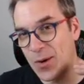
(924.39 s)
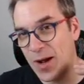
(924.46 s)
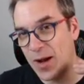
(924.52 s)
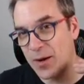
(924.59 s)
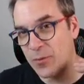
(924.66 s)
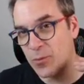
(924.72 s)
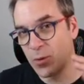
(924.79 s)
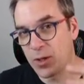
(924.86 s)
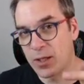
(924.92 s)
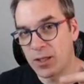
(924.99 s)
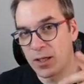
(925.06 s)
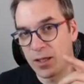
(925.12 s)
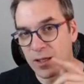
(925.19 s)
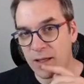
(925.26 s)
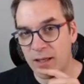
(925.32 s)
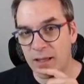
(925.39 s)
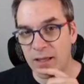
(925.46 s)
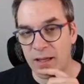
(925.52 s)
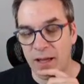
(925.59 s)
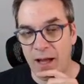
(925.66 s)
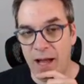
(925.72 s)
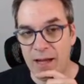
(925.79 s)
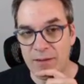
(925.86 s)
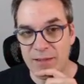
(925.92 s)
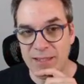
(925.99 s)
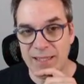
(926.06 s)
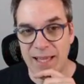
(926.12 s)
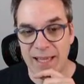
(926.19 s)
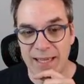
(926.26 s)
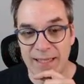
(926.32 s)
I work
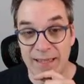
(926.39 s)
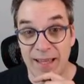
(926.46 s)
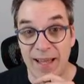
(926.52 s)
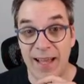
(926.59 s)
outside.